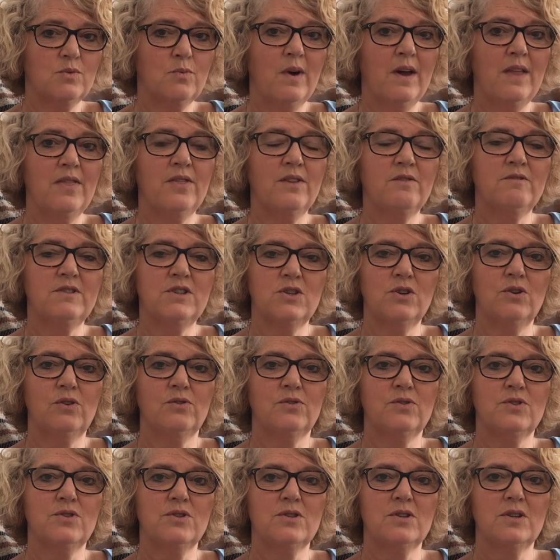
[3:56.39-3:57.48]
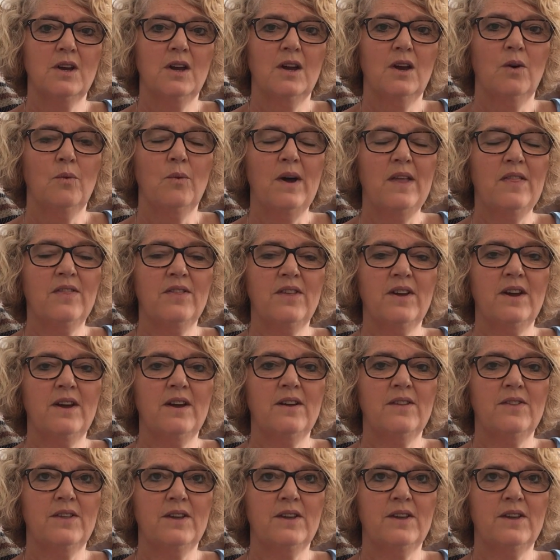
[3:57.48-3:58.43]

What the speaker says: when the